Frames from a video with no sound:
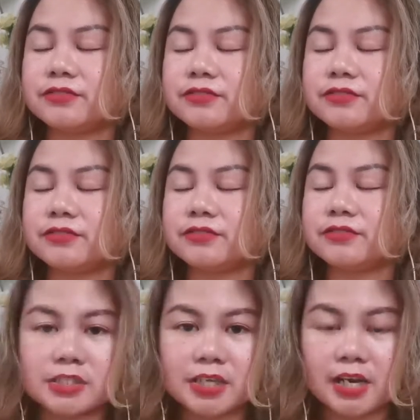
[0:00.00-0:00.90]
musical
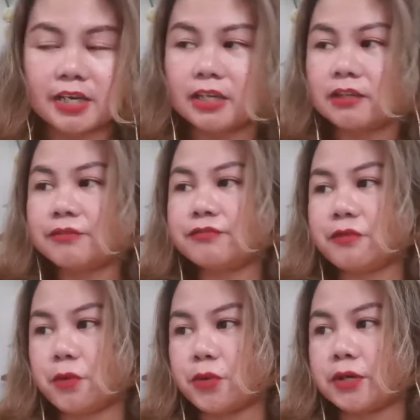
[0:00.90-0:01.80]
style,
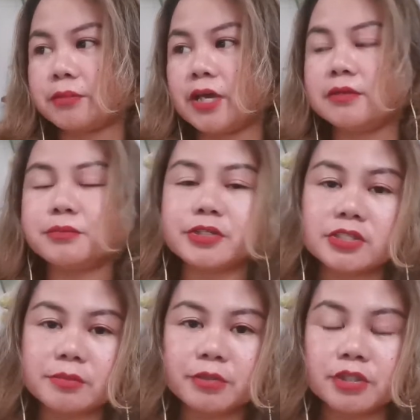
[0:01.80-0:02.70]
form, and
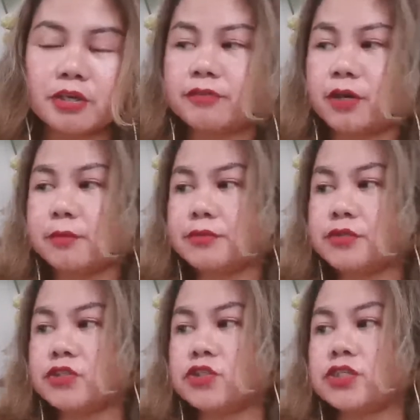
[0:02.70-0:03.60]
principle of
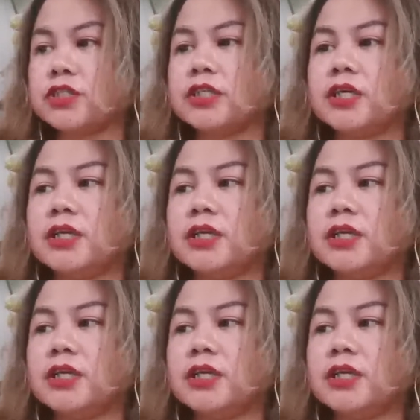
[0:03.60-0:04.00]
composition